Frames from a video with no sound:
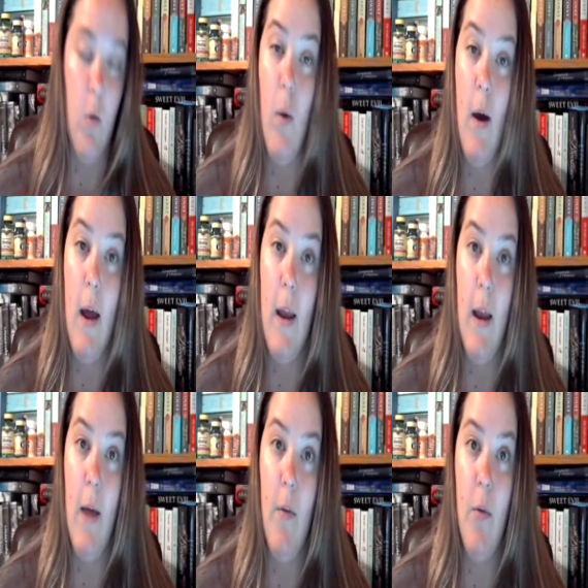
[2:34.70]
know why I
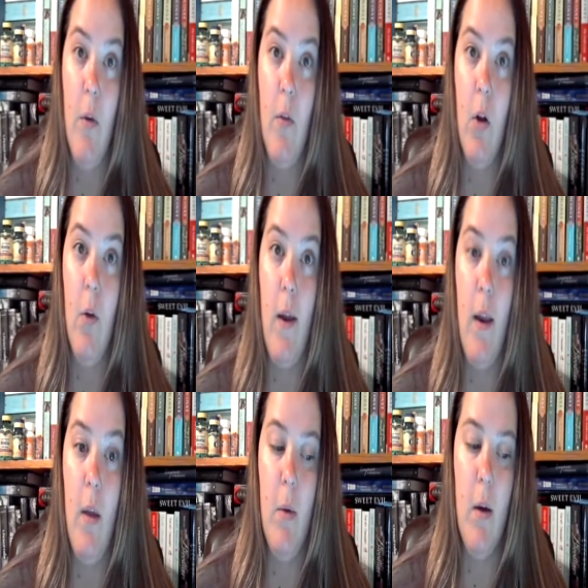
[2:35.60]
didn't have this one on there
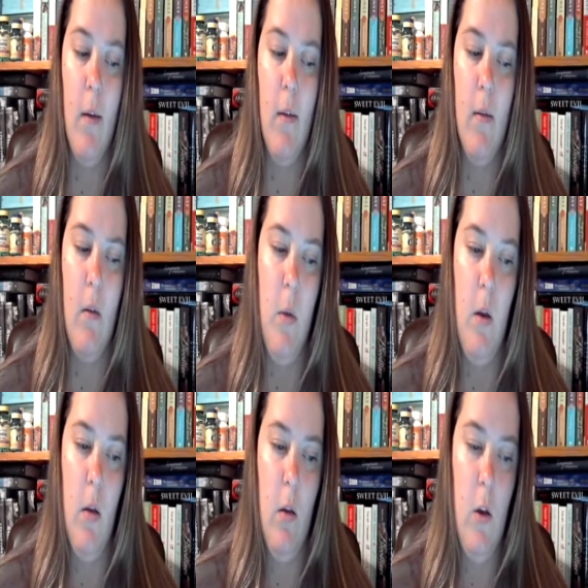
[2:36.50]
already because, I
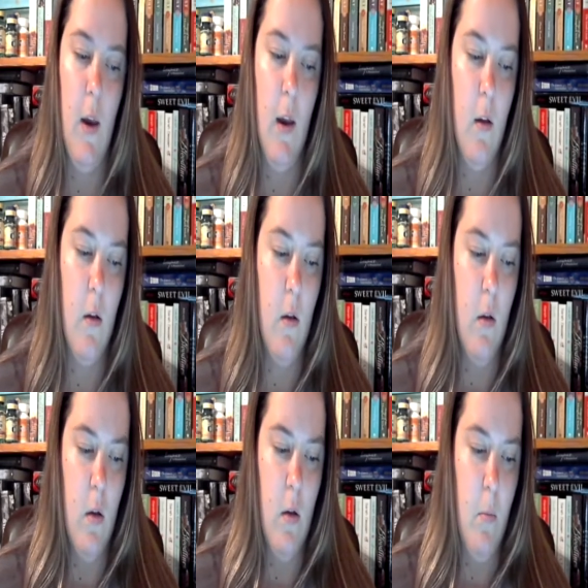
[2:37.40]
mean, you need it.
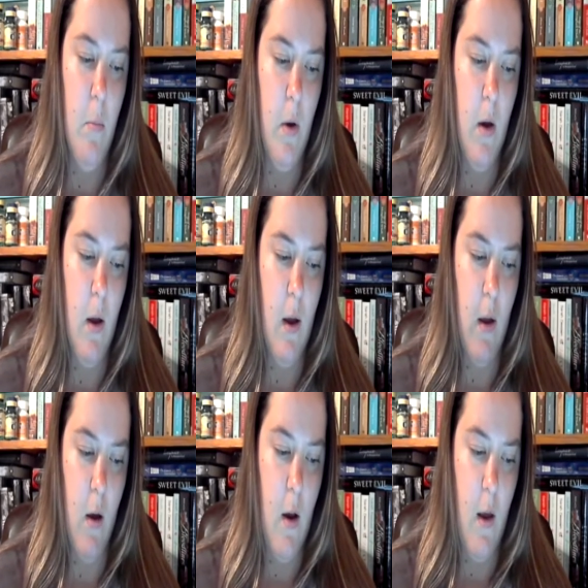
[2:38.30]
But I
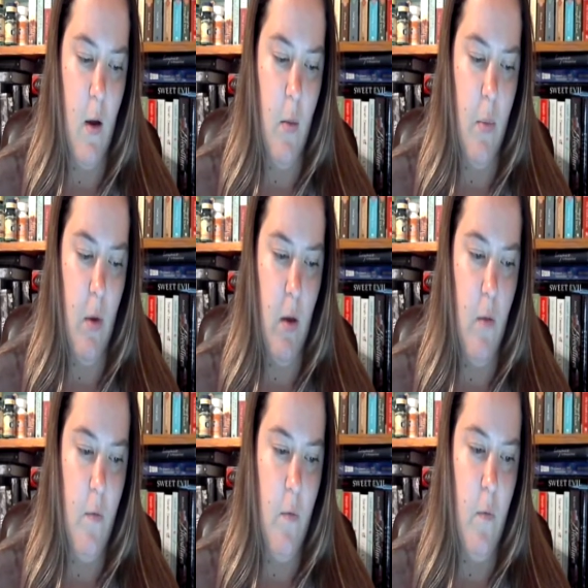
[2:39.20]
got a
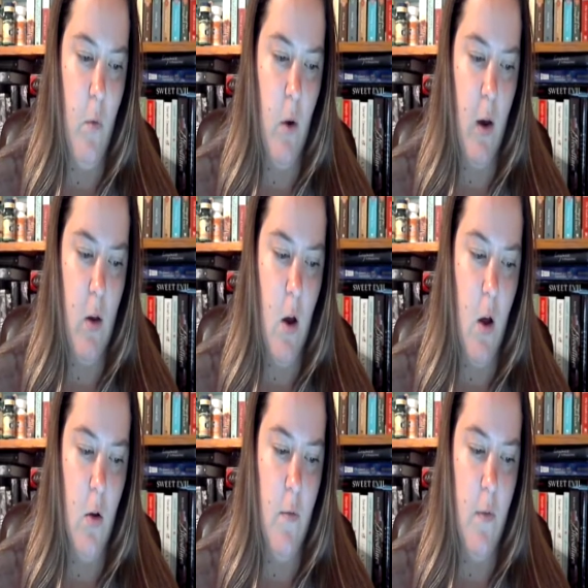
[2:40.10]
copy for
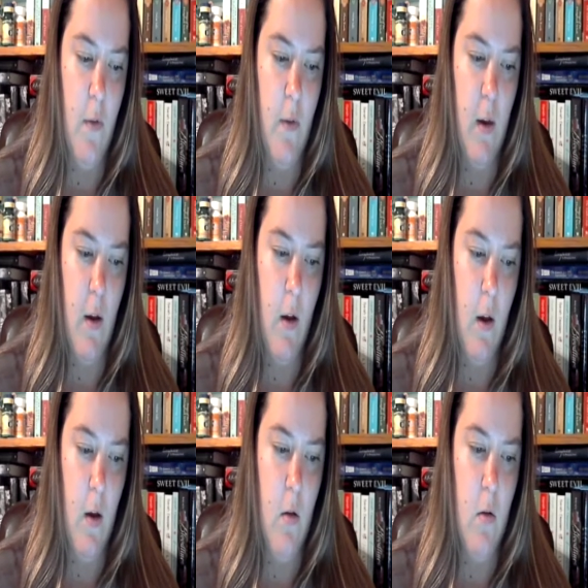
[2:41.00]

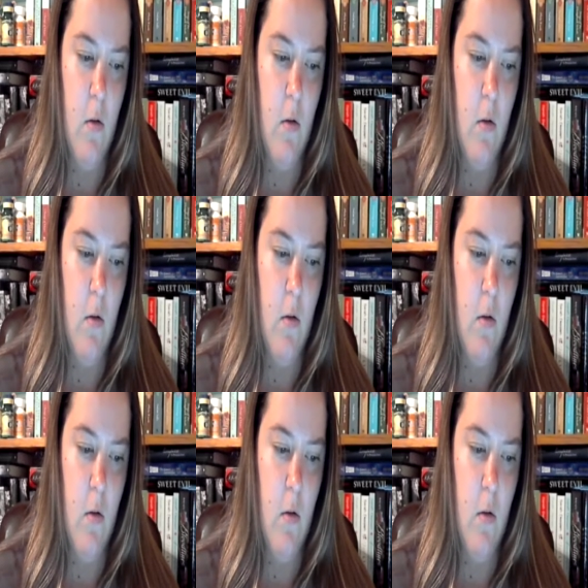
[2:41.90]
$1.59